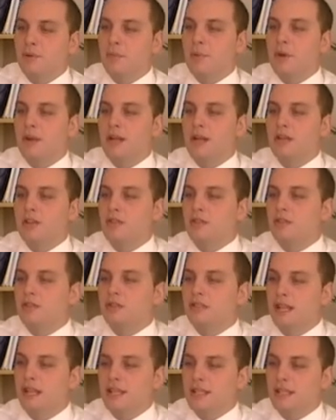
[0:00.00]
population
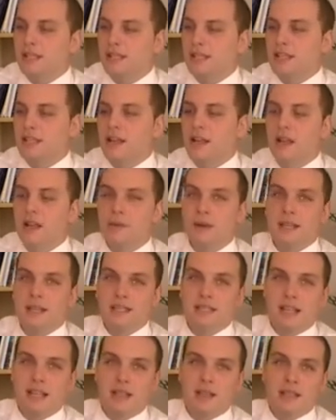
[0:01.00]
says their living
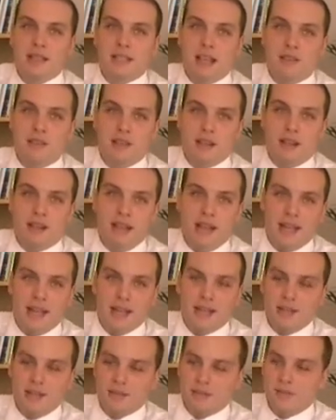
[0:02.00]
standards have declined.